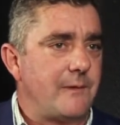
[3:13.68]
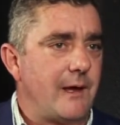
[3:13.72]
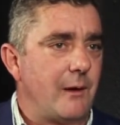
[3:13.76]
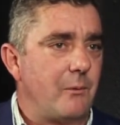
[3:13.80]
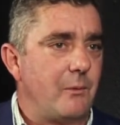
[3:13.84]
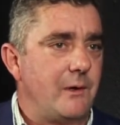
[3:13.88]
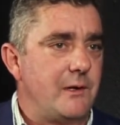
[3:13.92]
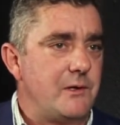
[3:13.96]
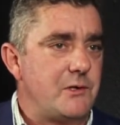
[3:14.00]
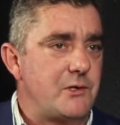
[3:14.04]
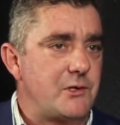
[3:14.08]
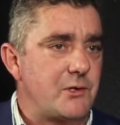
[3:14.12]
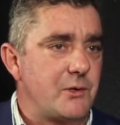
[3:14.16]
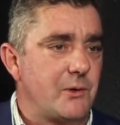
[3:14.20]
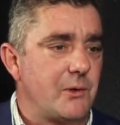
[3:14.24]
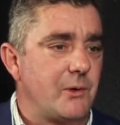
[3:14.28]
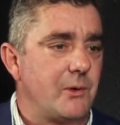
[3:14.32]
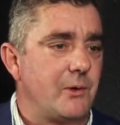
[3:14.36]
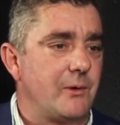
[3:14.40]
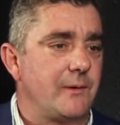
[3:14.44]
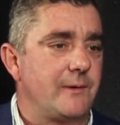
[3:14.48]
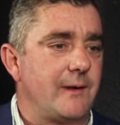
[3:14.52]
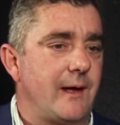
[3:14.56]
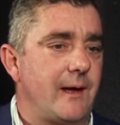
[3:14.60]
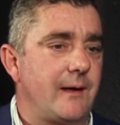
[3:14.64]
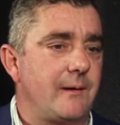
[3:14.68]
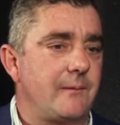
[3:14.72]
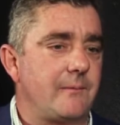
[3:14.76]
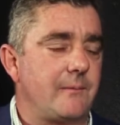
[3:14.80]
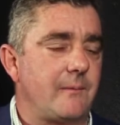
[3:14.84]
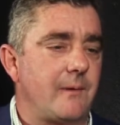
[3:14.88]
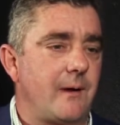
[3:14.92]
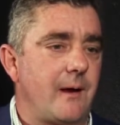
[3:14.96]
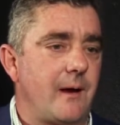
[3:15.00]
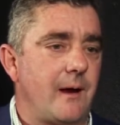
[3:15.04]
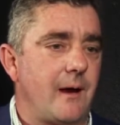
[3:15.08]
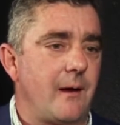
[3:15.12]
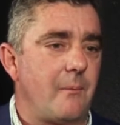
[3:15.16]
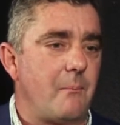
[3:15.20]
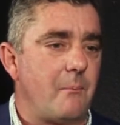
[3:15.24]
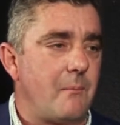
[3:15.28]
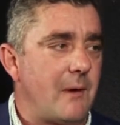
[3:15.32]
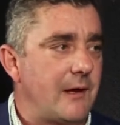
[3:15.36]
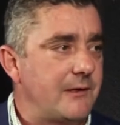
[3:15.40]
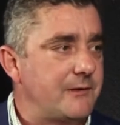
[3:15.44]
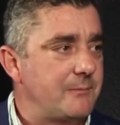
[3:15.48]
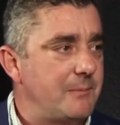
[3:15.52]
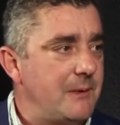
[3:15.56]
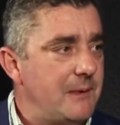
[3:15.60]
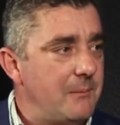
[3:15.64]
that we ensure that
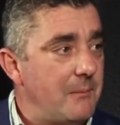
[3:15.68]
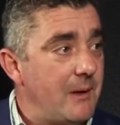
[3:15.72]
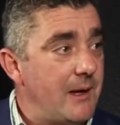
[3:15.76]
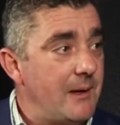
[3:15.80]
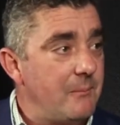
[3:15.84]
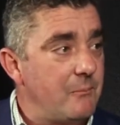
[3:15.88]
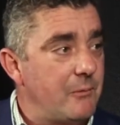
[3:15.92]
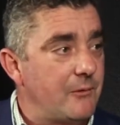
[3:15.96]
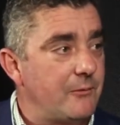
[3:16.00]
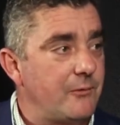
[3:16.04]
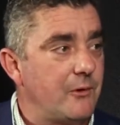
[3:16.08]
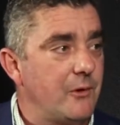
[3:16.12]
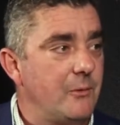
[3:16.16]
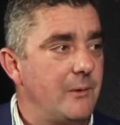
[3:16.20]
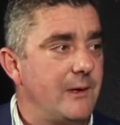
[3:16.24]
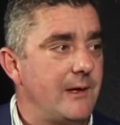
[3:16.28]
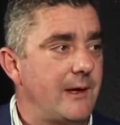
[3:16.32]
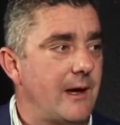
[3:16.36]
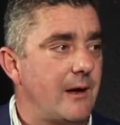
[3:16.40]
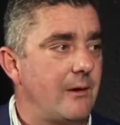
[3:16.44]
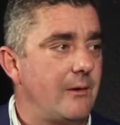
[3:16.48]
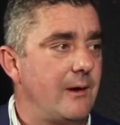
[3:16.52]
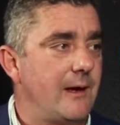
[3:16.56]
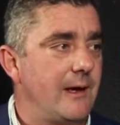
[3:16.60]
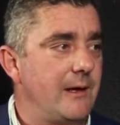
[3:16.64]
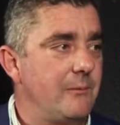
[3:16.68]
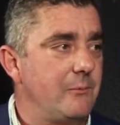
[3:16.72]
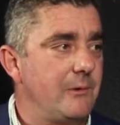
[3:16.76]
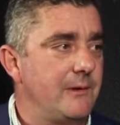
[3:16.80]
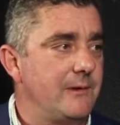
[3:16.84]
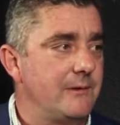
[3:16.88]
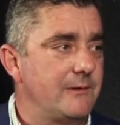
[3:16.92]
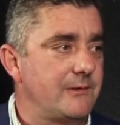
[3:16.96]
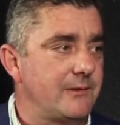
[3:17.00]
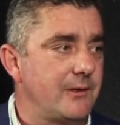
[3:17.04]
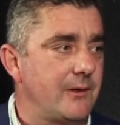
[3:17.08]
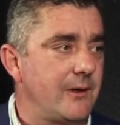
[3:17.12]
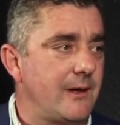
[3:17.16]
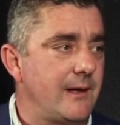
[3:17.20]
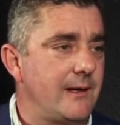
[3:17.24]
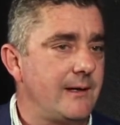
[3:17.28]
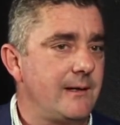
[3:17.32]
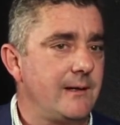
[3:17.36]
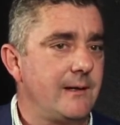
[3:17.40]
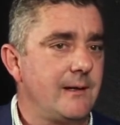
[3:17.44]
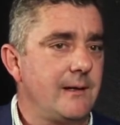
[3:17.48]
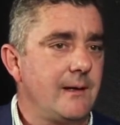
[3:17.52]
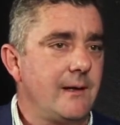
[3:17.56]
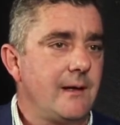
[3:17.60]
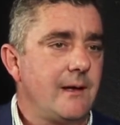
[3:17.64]
must be met before we go ahead with the site.
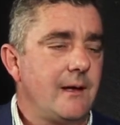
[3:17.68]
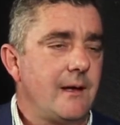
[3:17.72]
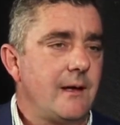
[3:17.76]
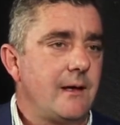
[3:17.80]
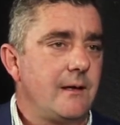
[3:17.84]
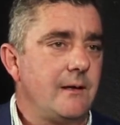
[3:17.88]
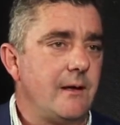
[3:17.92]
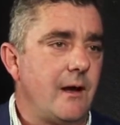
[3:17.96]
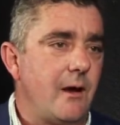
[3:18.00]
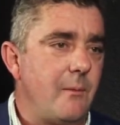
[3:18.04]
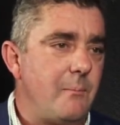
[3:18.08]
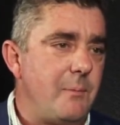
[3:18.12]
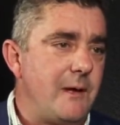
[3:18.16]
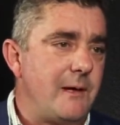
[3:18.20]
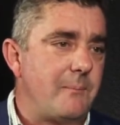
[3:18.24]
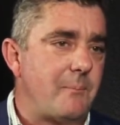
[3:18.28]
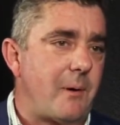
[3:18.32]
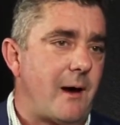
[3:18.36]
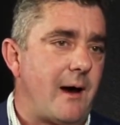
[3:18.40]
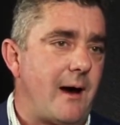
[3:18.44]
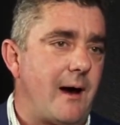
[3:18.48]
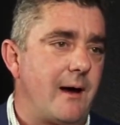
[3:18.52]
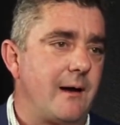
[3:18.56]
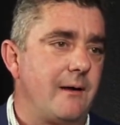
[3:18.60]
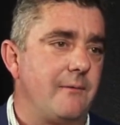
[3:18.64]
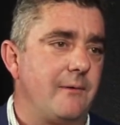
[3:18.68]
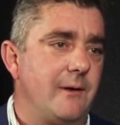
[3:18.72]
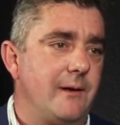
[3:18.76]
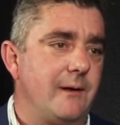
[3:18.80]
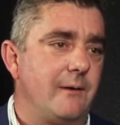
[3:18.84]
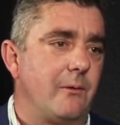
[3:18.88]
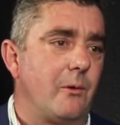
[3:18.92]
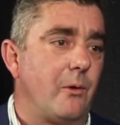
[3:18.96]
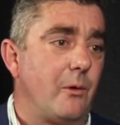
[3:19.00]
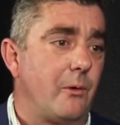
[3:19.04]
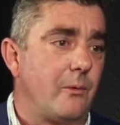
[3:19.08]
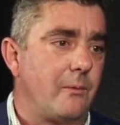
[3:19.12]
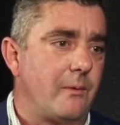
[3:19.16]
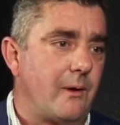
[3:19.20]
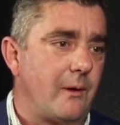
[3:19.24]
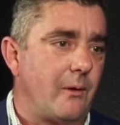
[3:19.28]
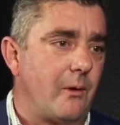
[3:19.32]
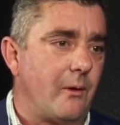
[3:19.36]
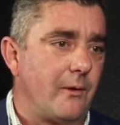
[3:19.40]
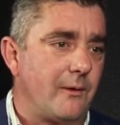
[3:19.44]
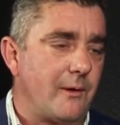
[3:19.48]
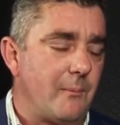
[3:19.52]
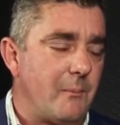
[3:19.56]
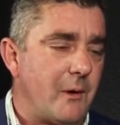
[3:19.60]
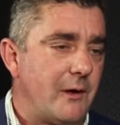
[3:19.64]
A big part of it,
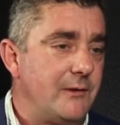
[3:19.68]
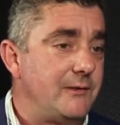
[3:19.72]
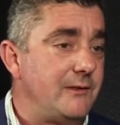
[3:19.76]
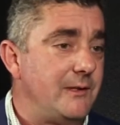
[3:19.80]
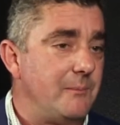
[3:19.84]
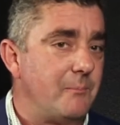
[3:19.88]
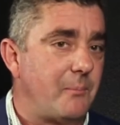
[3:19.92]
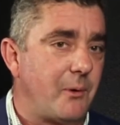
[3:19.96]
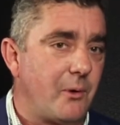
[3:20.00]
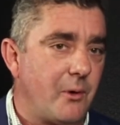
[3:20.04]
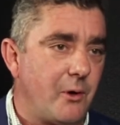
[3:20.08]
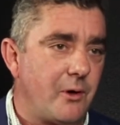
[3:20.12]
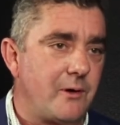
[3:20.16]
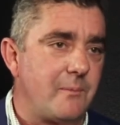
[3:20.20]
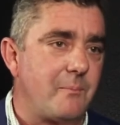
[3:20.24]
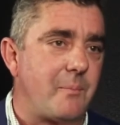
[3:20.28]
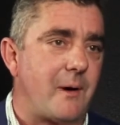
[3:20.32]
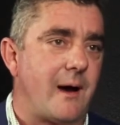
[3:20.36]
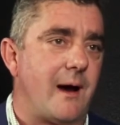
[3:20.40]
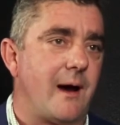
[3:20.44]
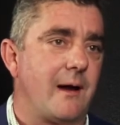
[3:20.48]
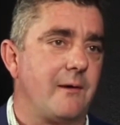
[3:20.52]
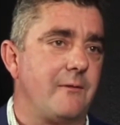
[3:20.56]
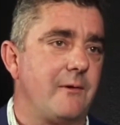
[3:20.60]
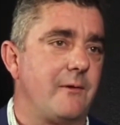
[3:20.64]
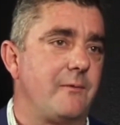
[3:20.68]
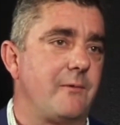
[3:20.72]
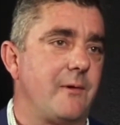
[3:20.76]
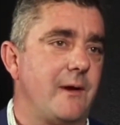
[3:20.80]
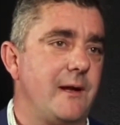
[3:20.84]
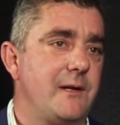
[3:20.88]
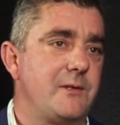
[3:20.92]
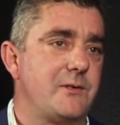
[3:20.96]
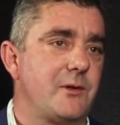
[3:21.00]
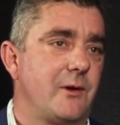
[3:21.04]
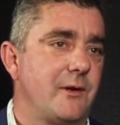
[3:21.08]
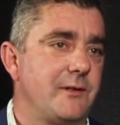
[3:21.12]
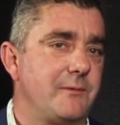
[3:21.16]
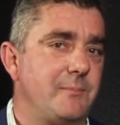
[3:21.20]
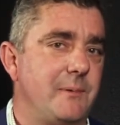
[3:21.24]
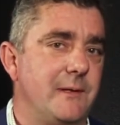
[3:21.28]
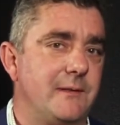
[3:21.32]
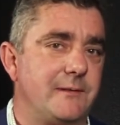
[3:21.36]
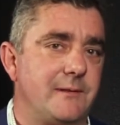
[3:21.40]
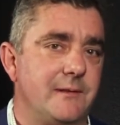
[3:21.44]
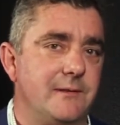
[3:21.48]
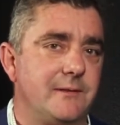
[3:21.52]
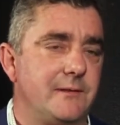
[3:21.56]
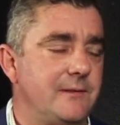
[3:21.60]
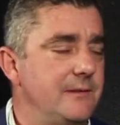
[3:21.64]
or the most important part of a franchise
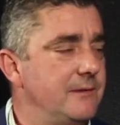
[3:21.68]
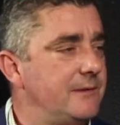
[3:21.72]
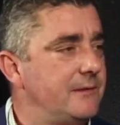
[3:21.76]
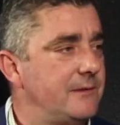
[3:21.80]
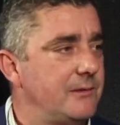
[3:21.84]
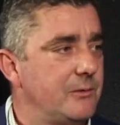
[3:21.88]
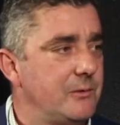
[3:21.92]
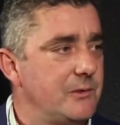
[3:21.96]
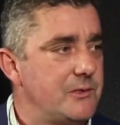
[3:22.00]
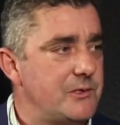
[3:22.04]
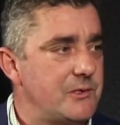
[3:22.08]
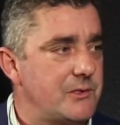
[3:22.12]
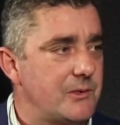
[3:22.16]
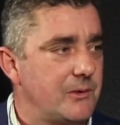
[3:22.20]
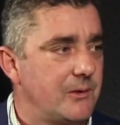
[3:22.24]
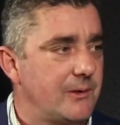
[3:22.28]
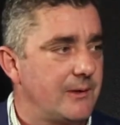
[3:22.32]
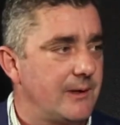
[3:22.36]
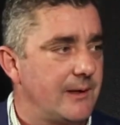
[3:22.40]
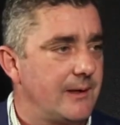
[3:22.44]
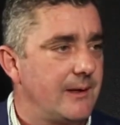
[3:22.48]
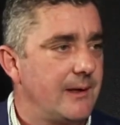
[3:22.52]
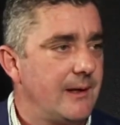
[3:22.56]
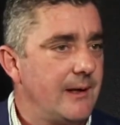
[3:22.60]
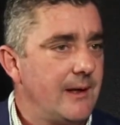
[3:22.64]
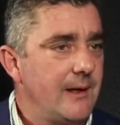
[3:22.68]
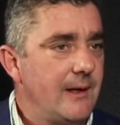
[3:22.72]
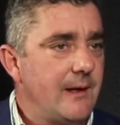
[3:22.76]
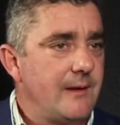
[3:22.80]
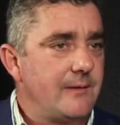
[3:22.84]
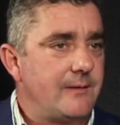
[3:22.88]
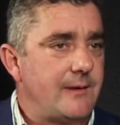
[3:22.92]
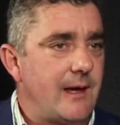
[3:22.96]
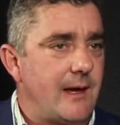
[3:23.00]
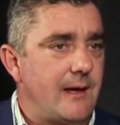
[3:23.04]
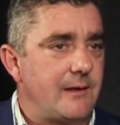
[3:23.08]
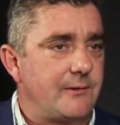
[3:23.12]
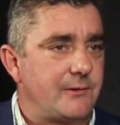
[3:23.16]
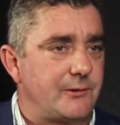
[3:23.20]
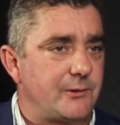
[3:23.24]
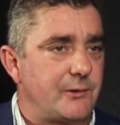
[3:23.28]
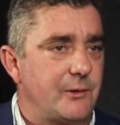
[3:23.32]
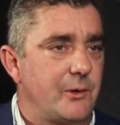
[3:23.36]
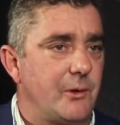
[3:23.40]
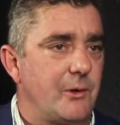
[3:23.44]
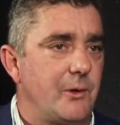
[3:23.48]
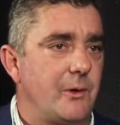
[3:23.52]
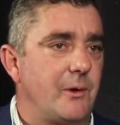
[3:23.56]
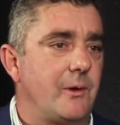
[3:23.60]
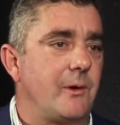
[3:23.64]
business, is to ensure that that
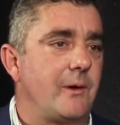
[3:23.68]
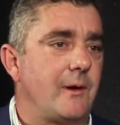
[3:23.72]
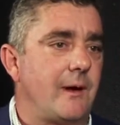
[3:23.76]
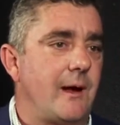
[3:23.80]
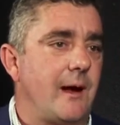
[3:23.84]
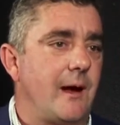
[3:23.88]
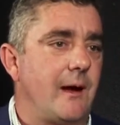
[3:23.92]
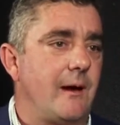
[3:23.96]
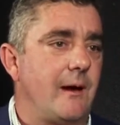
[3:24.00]
store